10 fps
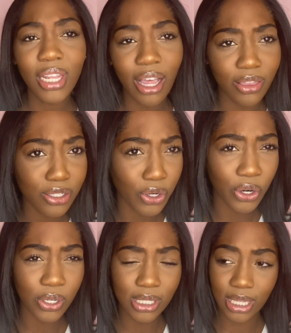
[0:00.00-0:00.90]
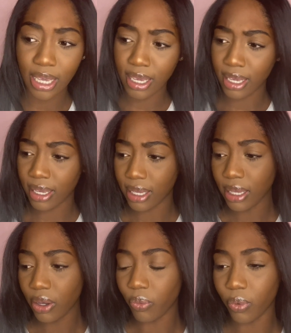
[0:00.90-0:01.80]
These girls, they
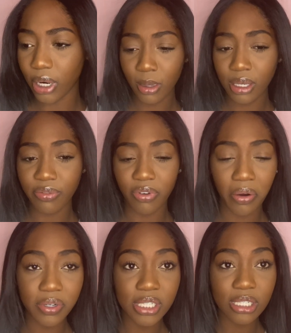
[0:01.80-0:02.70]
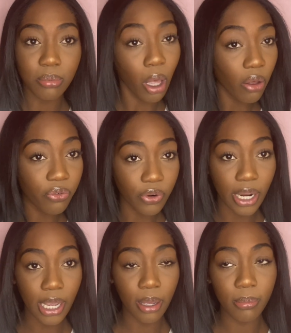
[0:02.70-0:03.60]
were very small
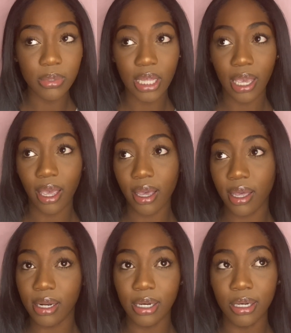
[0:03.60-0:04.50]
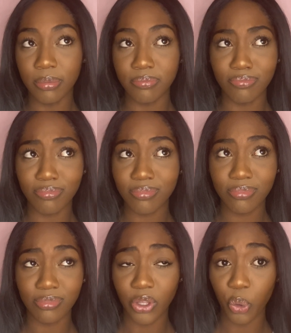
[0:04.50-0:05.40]
frame. They had
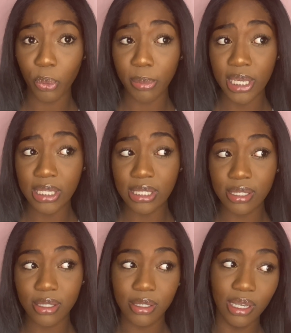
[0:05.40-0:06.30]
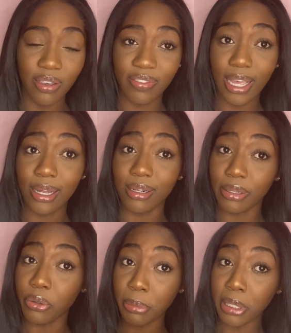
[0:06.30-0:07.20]
no boobies, if not a
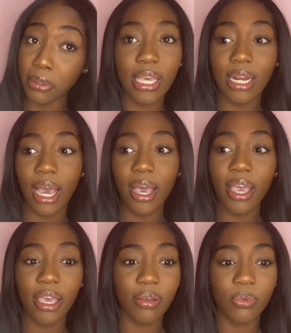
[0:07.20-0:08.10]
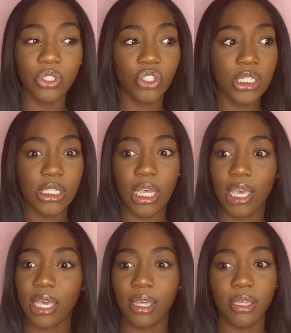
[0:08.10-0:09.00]
little weak. And I was just
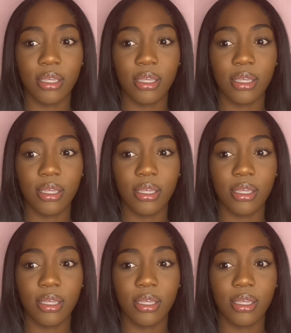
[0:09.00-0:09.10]
like,